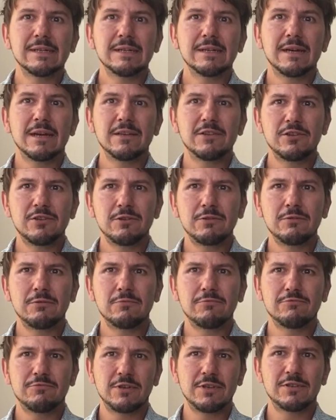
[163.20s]
A new,
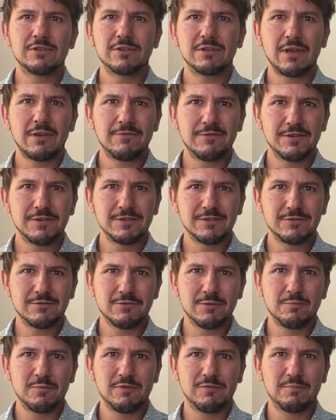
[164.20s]
rich, diverse
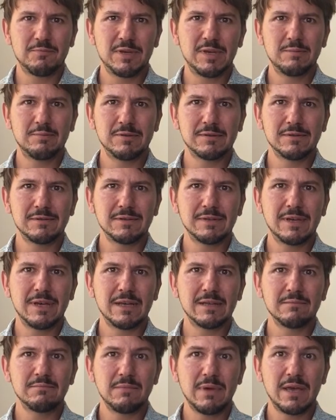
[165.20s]
group of people
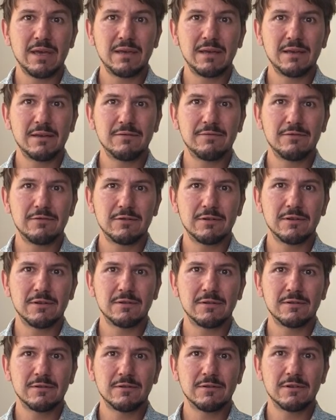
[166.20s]
can make
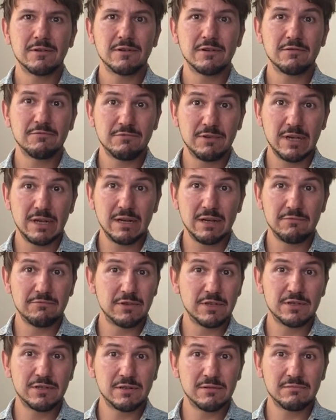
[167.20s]
for a really
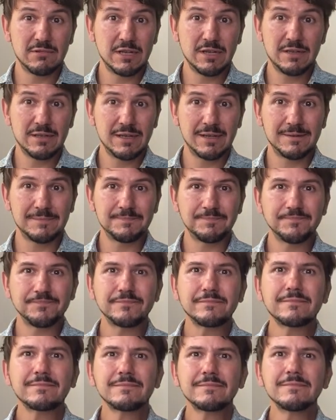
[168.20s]
rich learning.
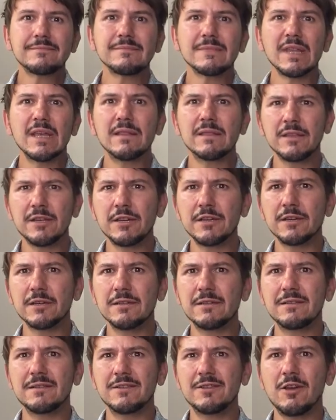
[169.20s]

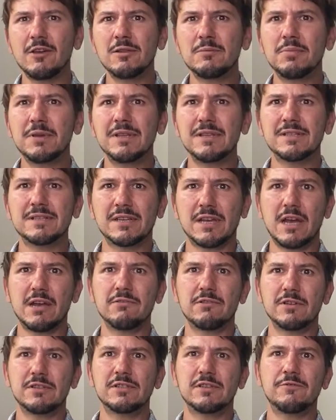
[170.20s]
Third, don't be
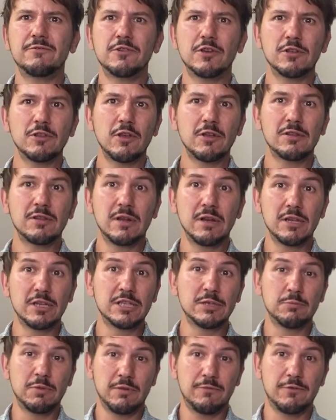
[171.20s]
discouraged if you are not
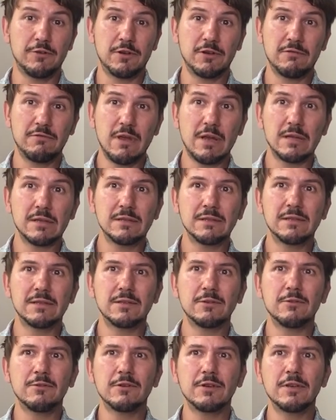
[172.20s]
eligible for a grant
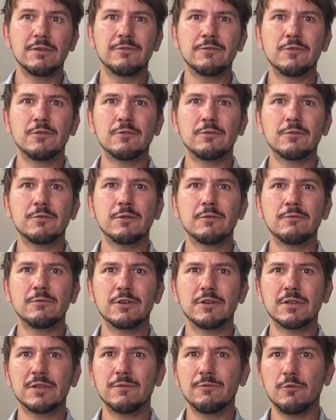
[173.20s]
or if you
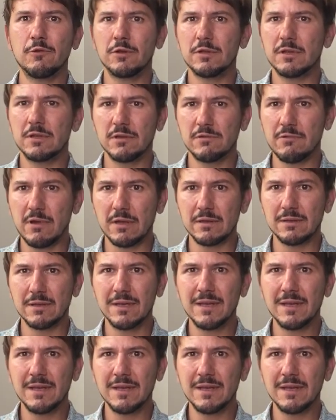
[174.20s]
weren't awarded a grant.